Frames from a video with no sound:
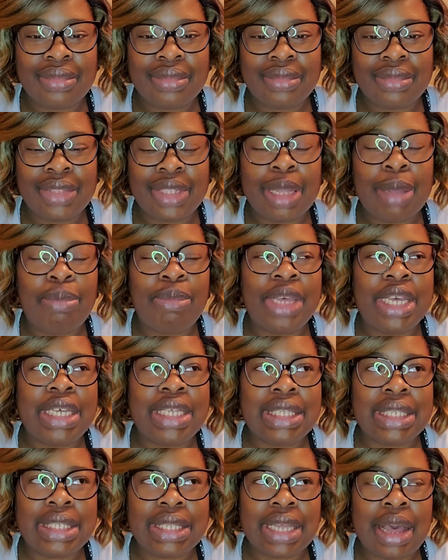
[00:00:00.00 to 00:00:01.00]
the
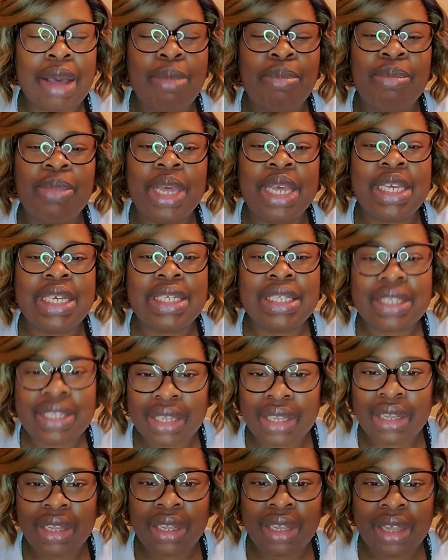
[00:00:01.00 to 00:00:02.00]
best
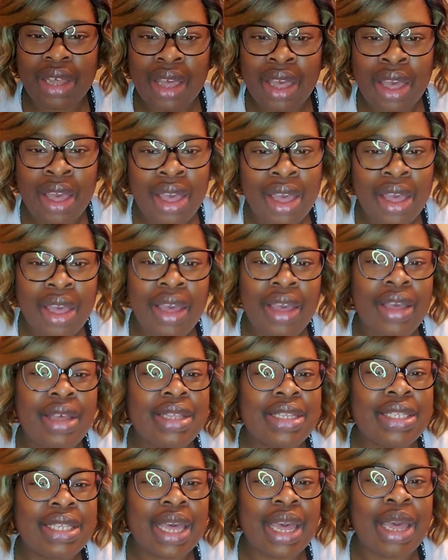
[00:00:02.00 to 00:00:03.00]
amazing
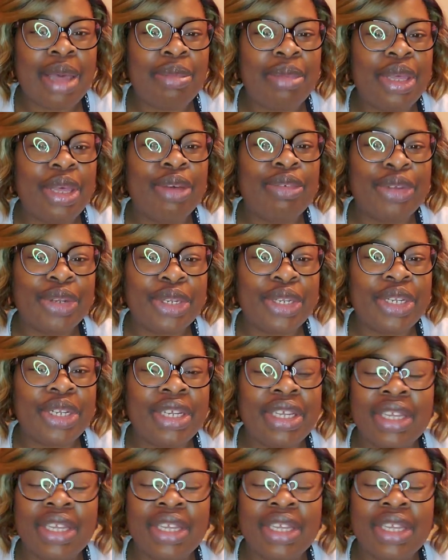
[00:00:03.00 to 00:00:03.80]
time ever,